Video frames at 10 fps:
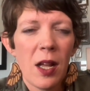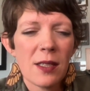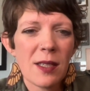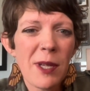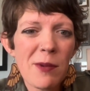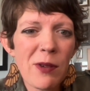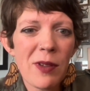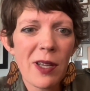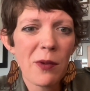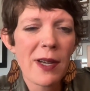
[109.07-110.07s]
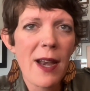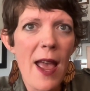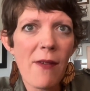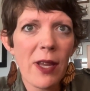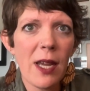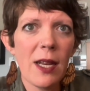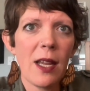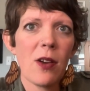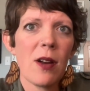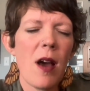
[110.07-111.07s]
Sometimes we feel like we're
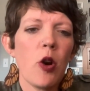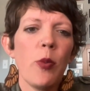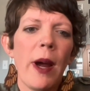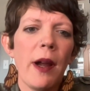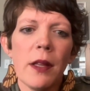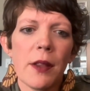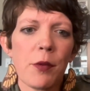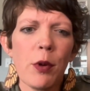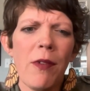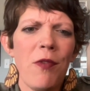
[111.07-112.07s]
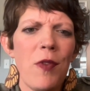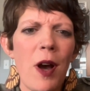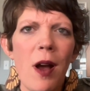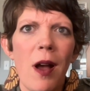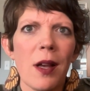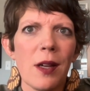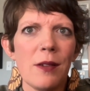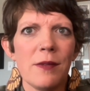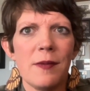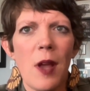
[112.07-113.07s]
navigating on autopilot through a fog
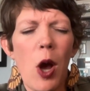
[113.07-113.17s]
of